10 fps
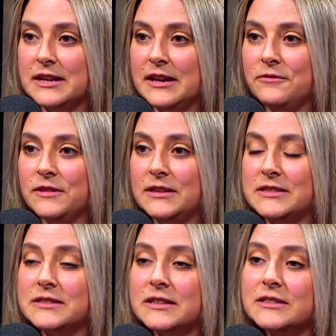everything
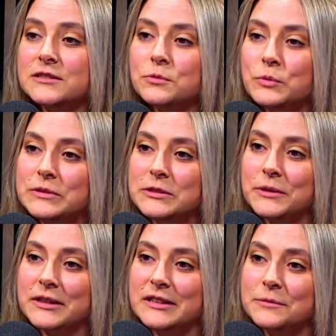doesn't get sold as
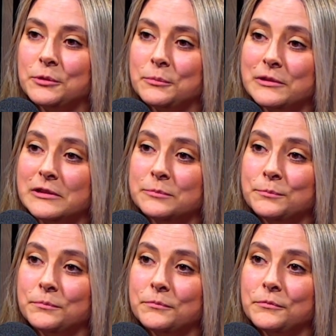quickly as
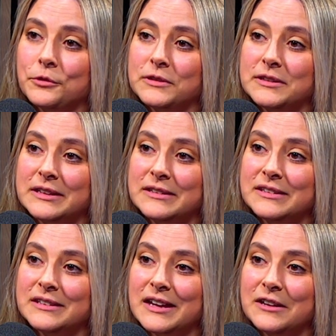what it does
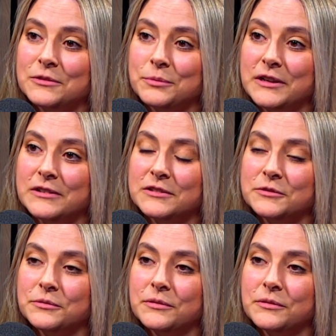elsewhere. So